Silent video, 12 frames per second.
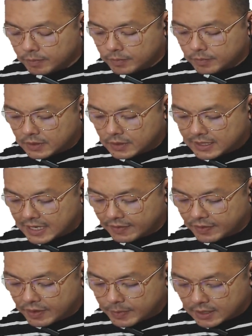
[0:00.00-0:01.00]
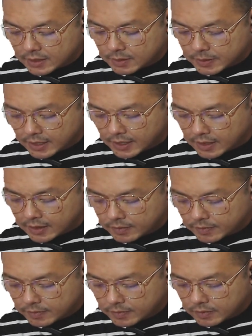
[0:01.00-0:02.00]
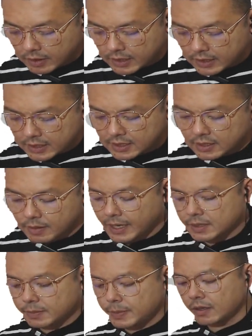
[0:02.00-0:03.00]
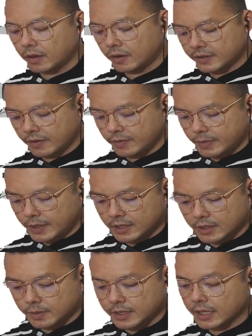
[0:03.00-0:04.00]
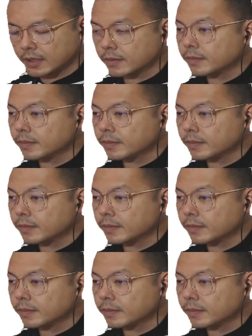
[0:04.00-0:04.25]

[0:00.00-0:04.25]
7 meters per second, right? This is a max speed of 7 meters per second.